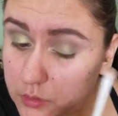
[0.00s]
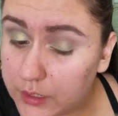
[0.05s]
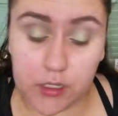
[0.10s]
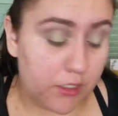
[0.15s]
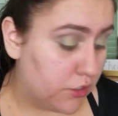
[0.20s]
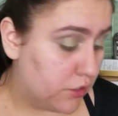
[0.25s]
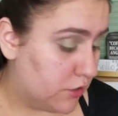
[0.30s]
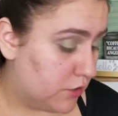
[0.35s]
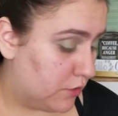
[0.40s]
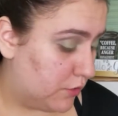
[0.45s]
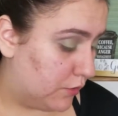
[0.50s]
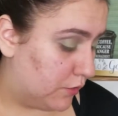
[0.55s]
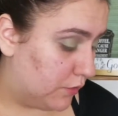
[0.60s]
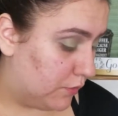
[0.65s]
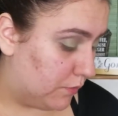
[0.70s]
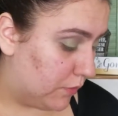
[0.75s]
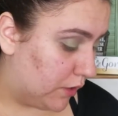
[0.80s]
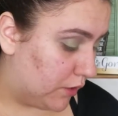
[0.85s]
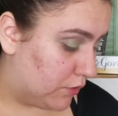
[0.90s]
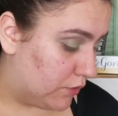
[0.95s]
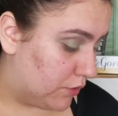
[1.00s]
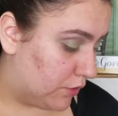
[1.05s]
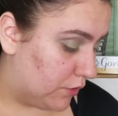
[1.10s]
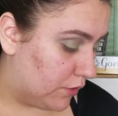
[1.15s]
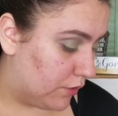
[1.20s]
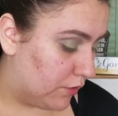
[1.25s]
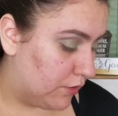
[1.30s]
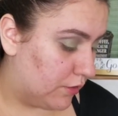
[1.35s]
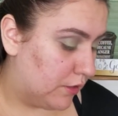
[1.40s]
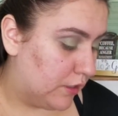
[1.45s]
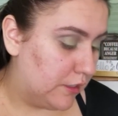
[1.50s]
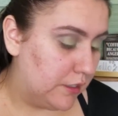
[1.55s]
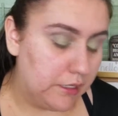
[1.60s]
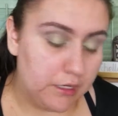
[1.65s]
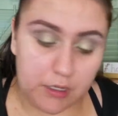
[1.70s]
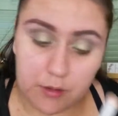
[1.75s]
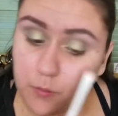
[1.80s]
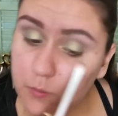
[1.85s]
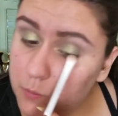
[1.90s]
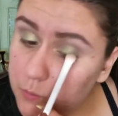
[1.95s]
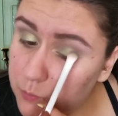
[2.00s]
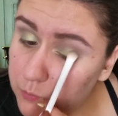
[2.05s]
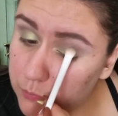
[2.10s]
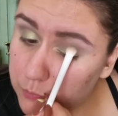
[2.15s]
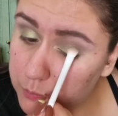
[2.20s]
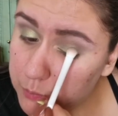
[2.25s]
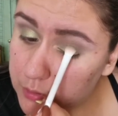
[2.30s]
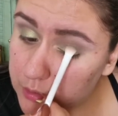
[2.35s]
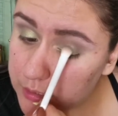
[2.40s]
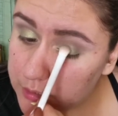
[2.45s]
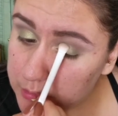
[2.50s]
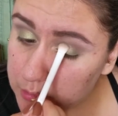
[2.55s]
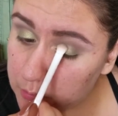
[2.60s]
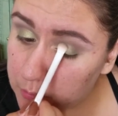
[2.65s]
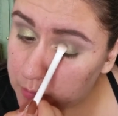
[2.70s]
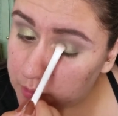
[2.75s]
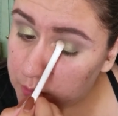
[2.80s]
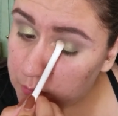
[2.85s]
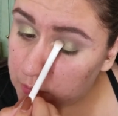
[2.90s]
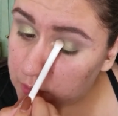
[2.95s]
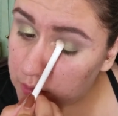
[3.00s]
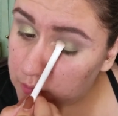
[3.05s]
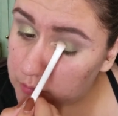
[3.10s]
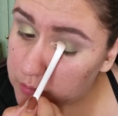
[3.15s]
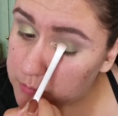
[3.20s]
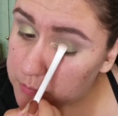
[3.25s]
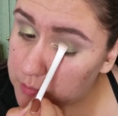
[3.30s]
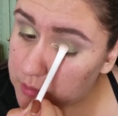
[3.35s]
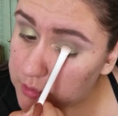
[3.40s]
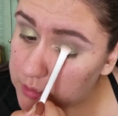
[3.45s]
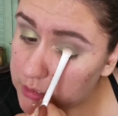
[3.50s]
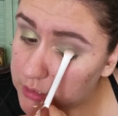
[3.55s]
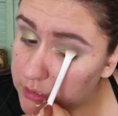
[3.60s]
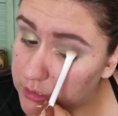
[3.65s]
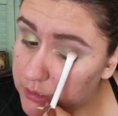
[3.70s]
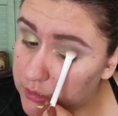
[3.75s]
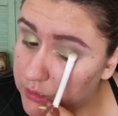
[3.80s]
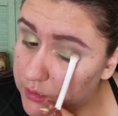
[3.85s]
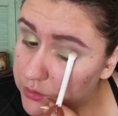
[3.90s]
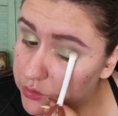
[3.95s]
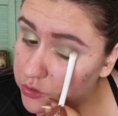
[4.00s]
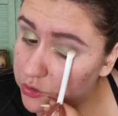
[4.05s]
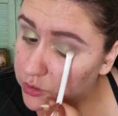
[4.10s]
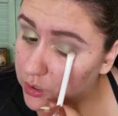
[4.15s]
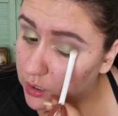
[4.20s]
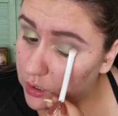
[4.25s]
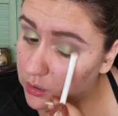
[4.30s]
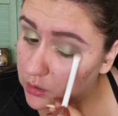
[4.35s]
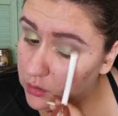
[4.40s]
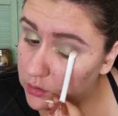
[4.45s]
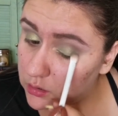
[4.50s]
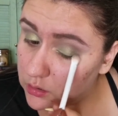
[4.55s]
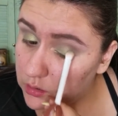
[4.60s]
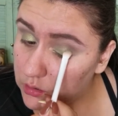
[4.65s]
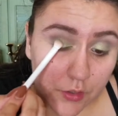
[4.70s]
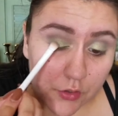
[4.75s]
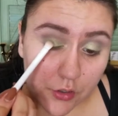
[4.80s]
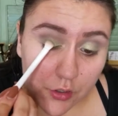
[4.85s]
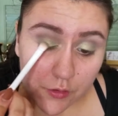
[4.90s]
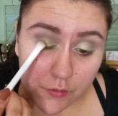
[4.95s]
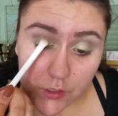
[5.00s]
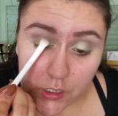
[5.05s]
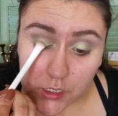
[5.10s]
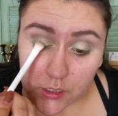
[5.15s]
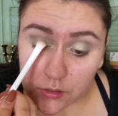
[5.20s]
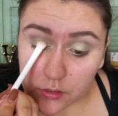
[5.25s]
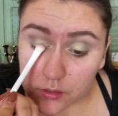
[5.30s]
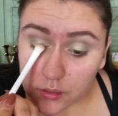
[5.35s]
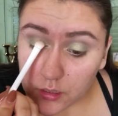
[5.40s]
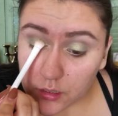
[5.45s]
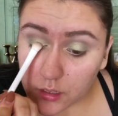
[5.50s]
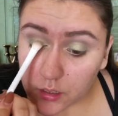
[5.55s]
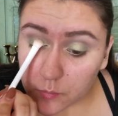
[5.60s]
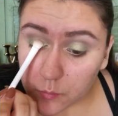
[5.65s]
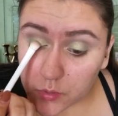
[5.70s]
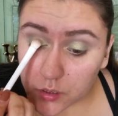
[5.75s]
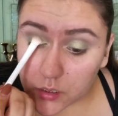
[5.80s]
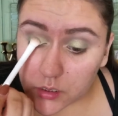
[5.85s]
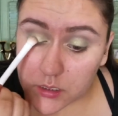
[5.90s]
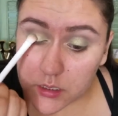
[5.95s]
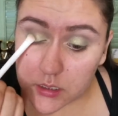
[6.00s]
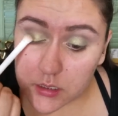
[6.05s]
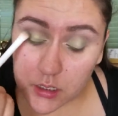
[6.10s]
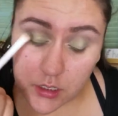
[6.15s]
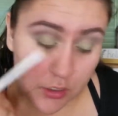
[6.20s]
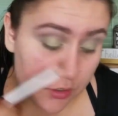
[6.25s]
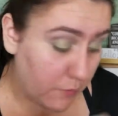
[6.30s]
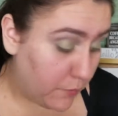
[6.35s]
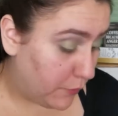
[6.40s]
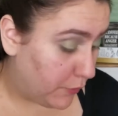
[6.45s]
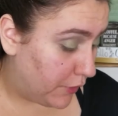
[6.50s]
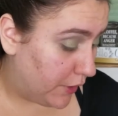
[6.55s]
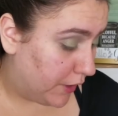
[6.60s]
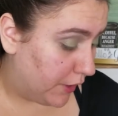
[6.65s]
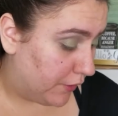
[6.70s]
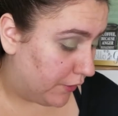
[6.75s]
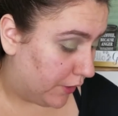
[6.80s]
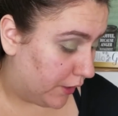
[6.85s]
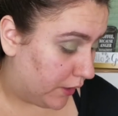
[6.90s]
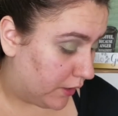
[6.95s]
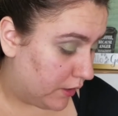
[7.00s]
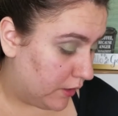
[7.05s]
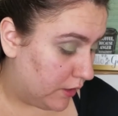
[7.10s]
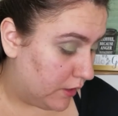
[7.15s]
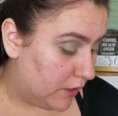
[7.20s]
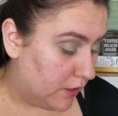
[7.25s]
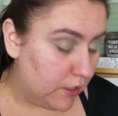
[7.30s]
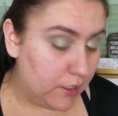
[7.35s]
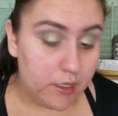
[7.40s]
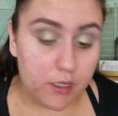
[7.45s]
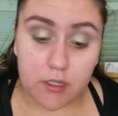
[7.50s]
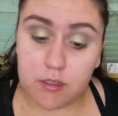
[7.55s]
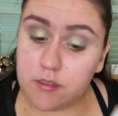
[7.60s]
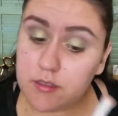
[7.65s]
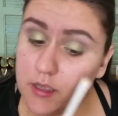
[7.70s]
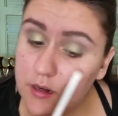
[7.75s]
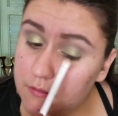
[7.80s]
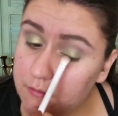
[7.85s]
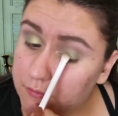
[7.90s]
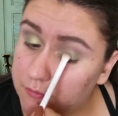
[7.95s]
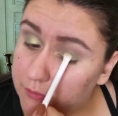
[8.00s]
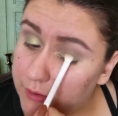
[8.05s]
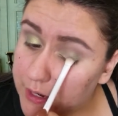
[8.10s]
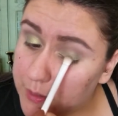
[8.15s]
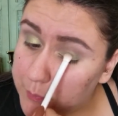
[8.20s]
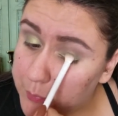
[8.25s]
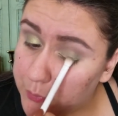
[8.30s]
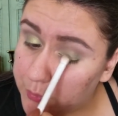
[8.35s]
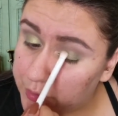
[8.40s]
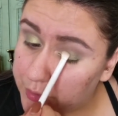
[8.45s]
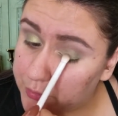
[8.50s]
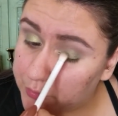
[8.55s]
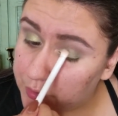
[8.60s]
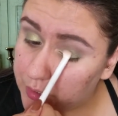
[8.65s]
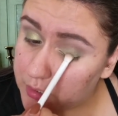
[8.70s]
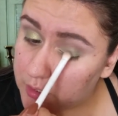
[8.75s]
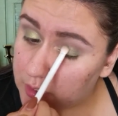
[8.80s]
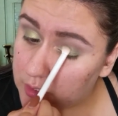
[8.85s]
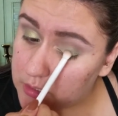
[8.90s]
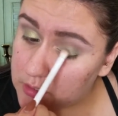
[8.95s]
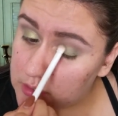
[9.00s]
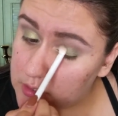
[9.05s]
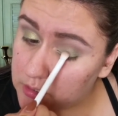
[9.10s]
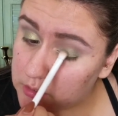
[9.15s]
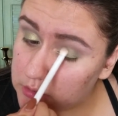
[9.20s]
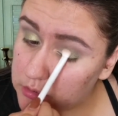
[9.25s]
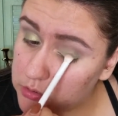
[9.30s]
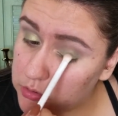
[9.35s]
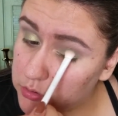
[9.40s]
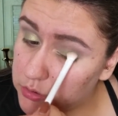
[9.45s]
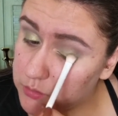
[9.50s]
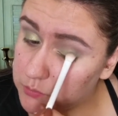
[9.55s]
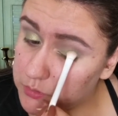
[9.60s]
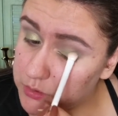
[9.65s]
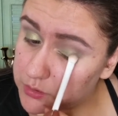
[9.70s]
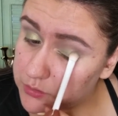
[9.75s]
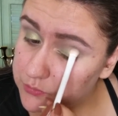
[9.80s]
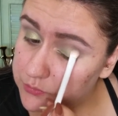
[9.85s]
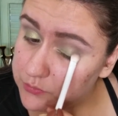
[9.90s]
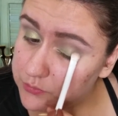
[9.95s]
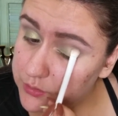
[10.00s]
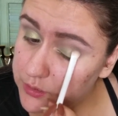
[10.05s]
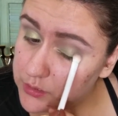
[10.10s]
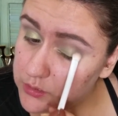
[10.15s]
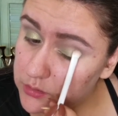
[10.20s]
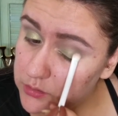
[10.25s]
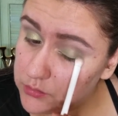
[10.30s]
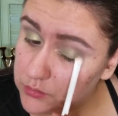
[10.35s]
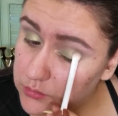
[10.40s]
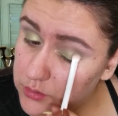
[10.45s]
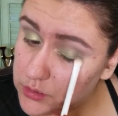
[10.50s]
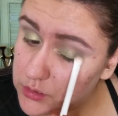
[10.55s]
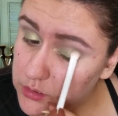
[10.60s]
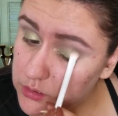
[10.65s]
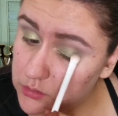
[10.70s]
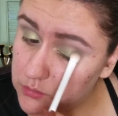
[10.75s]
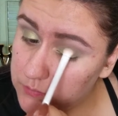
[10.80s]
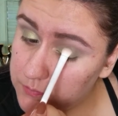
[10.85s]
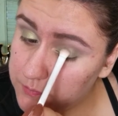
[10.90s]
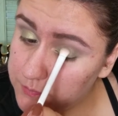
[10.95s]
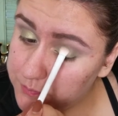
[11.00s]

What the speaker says: just to make sure it didn't blend away while I was blending in this shade. I'm not sure if you can see that, but it's such a pretty green. It's not a vibrant green that's like screaming your face green.